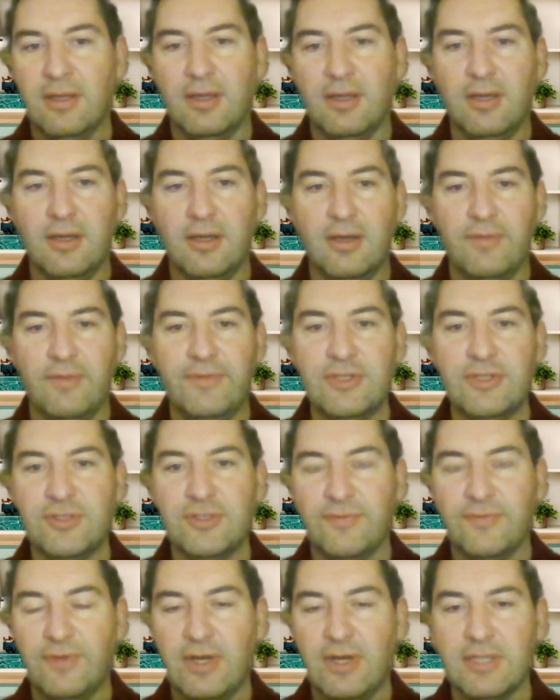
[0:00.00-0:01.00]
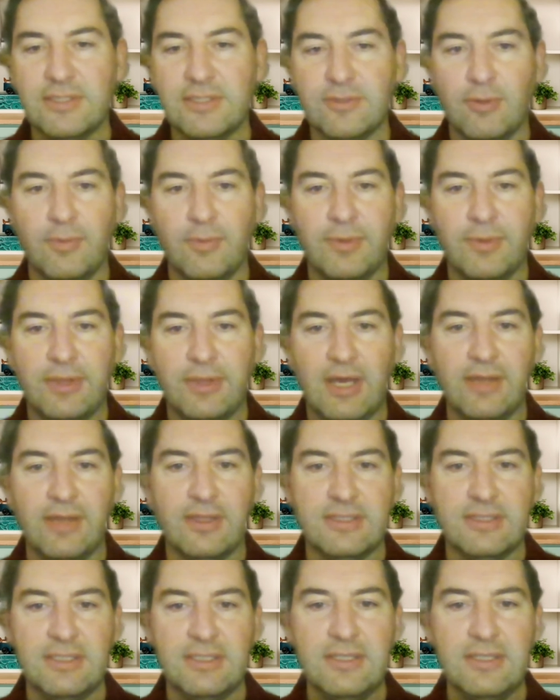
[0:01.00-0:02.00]
venture funds or with
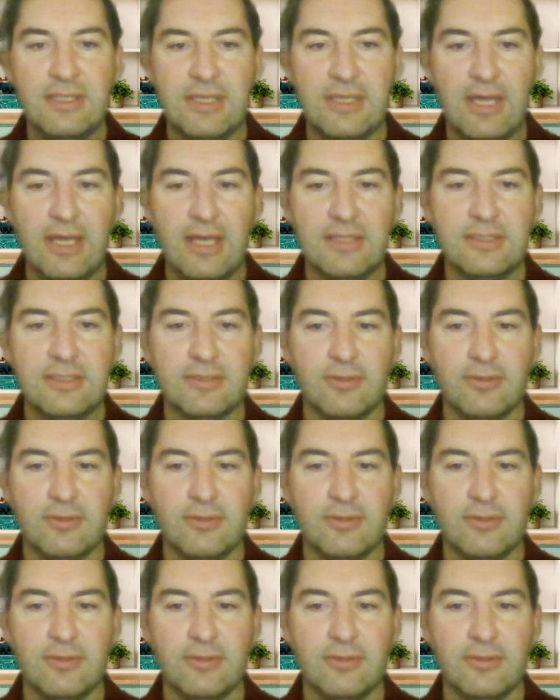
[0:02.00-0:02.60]
other syndicates.